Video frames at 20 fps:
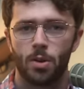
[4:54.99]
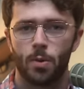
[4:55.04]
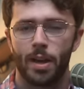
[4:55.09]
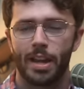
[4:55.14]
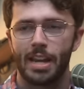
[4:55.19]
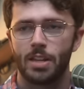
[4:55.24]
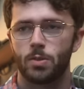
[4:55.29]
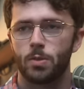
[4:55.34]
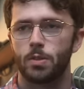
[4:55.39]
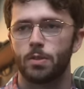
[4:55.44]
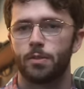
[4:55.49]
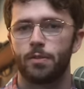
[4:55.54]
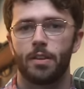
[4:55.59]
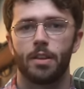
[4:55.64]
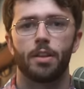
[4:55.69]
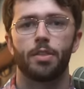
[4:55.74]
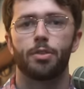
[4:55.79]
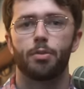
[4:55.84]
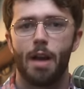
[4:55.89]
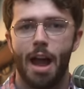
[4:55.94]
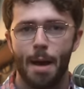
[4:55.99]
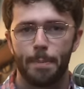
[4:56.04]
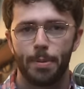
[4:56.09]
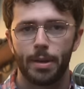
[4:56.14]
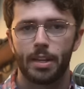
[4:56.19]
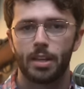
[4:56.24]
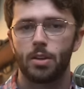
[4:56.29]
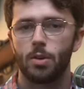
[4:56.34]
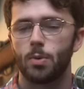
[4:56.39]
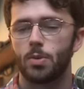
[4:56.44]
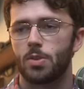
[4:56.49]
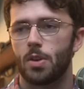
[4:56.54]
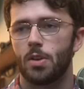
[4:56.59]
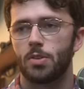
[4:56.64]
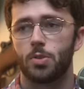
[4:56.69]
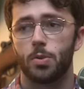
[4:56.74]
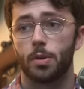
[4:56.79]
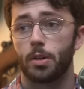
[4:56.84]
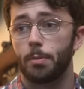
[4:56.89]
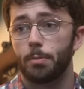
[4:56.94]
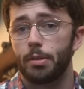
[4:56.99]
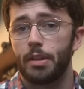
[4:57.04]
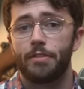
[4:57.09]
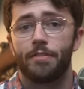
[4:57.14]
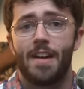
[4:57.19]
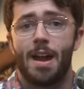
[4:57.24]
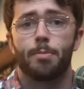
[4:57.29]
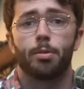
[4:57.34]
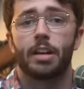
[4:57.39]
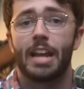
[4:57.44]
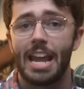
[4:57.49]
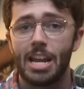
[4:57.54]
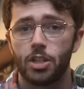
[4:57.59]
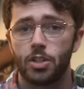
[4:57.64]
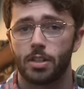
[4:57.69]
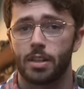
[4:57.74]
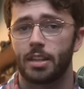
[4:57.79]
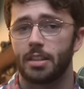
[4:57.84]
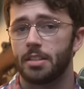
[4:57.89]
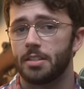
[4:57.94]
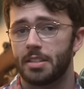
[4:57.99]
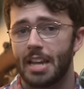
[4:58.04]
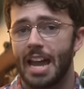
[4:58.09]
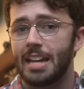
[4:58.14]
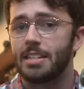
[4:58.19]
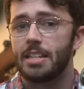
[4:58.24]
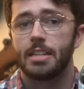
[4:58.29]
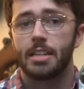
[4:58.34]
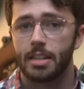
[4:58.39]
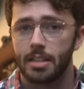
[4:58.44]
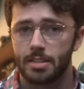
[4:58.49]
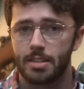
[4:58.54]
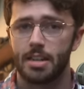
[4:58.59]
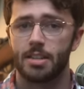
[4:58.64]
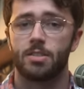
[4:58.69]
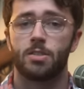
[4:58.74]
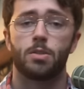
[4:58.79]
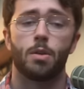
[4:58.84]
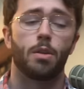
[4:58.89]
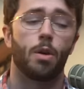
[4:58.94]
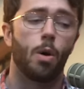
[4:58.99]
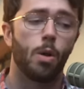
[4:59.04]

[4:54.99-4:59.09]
who I guess was philanthropic and who was also a complete fabrication. Like this guy didn't exist. So the